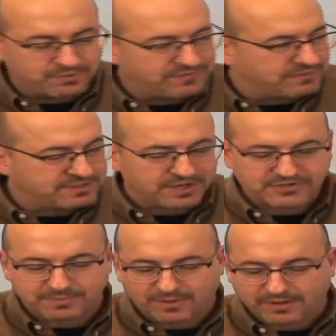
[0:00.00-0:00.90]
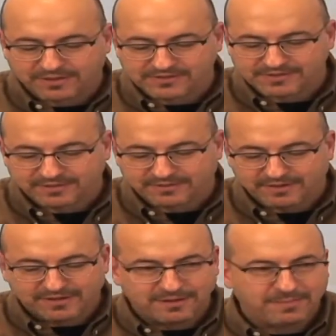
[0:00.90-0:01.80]
briefly touched upon this, and the,
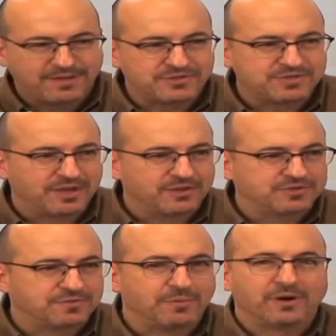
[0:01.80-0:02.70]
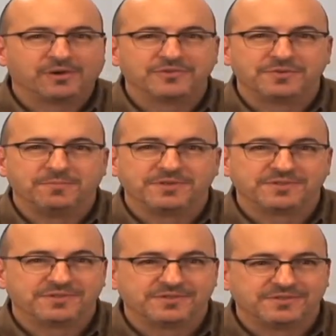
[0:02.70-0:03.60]
the biggest challenge for marketers and
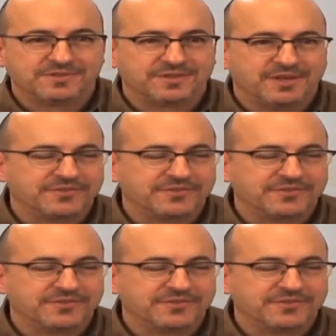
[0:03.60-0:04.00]
businesses isn't